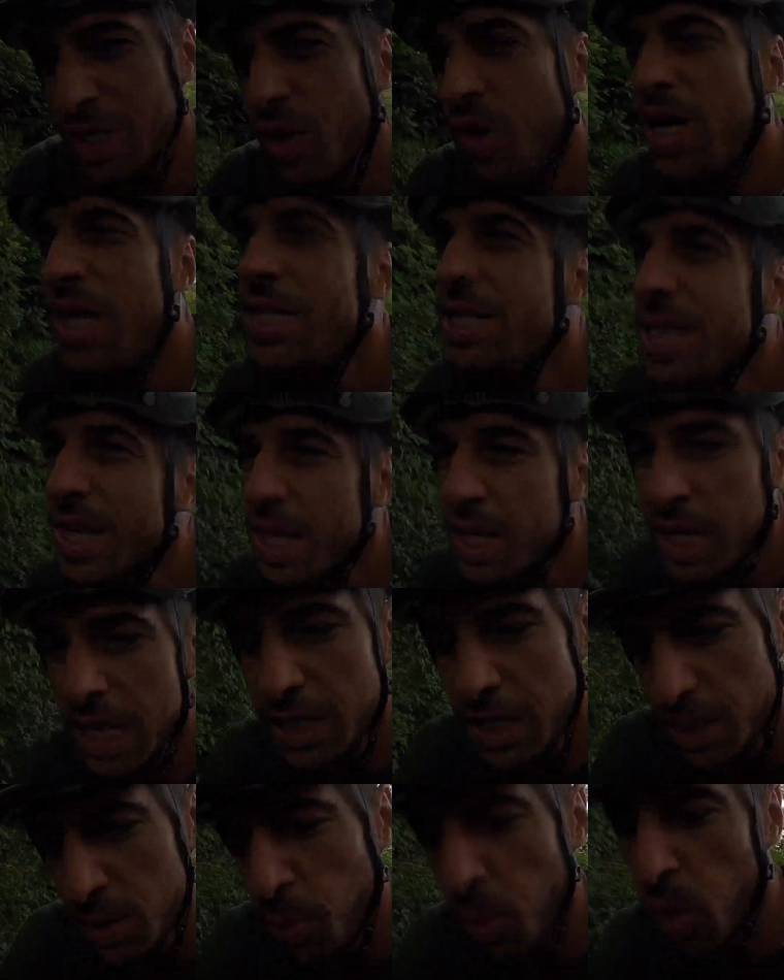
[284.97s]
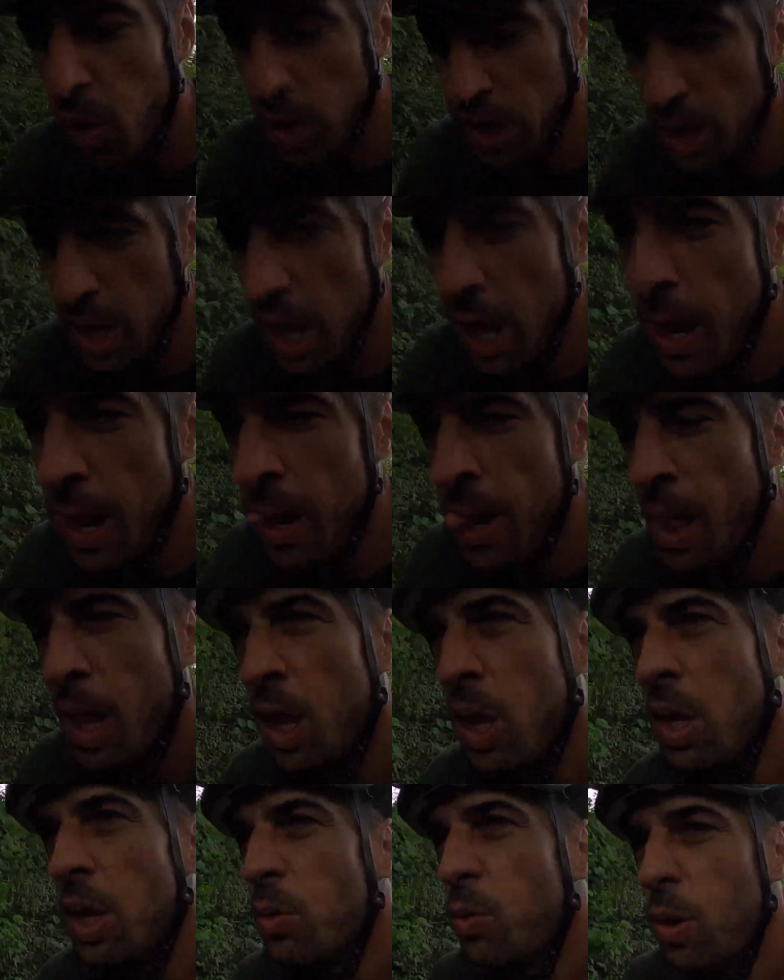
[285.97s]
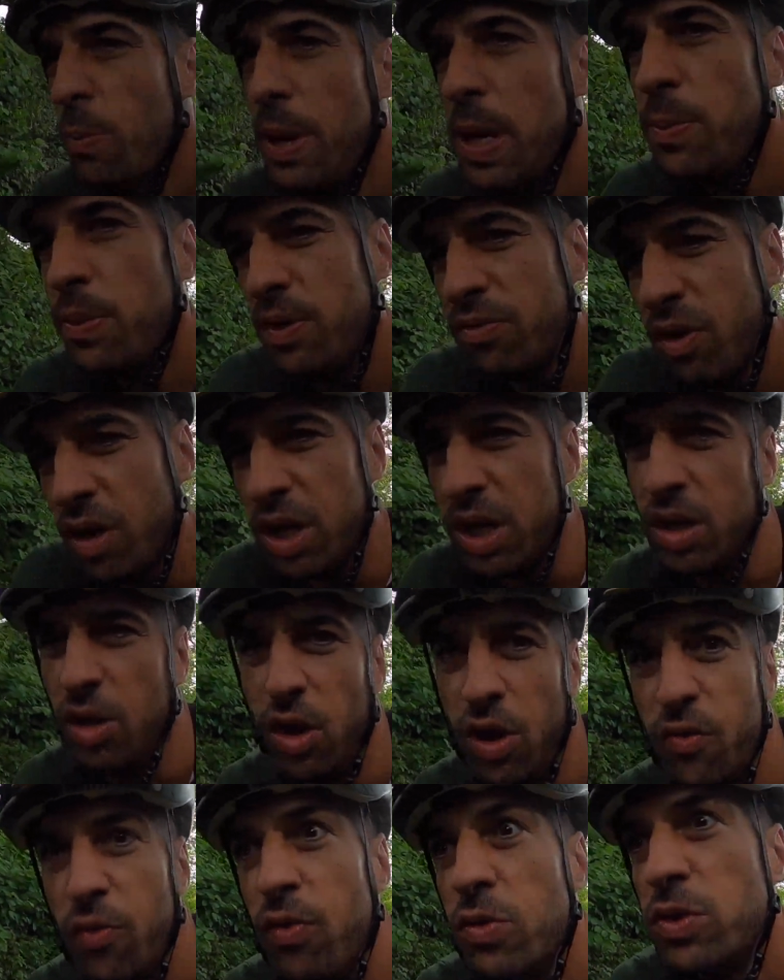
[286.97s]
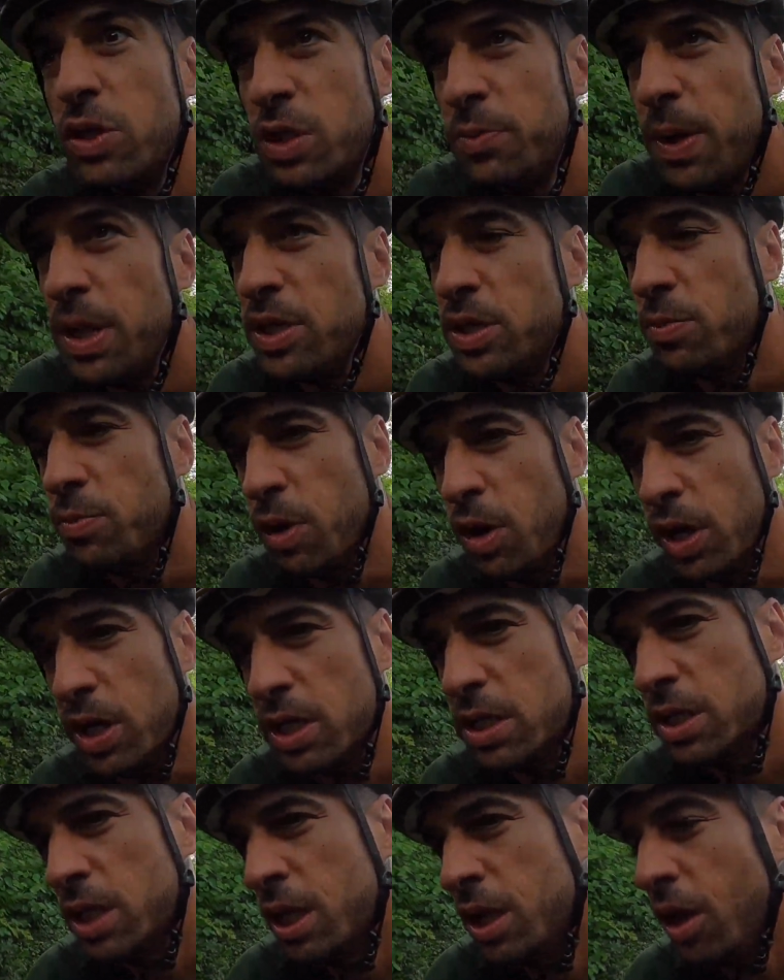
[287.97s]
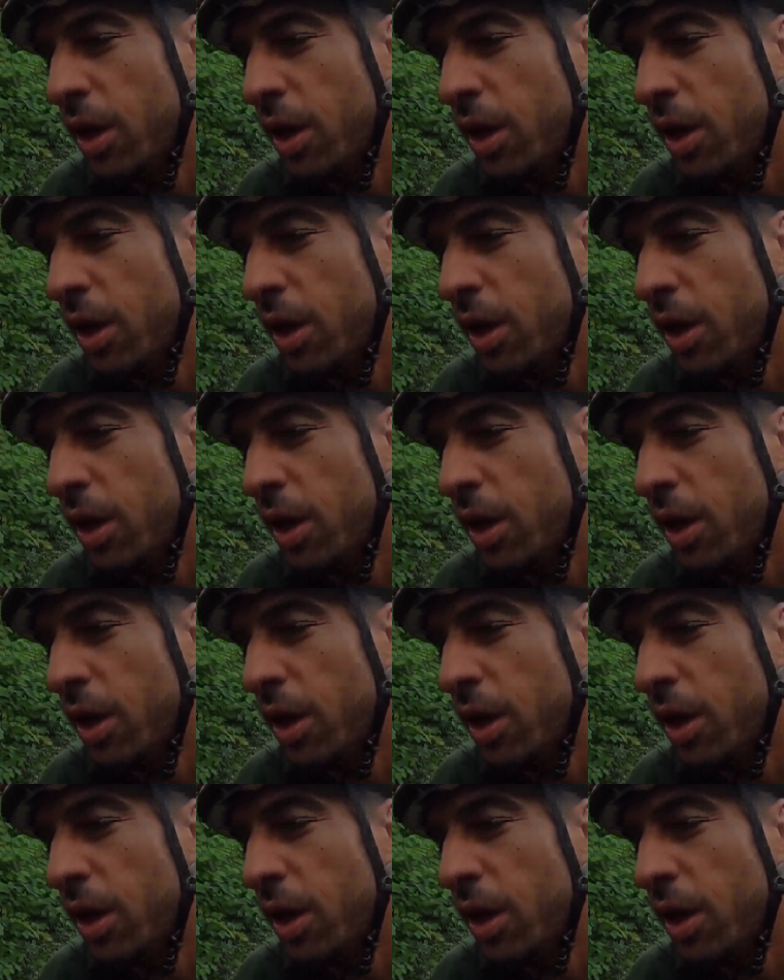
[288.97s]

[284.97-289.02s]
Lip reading: Like, is it going to get to the point where people are running like full suspension bikes?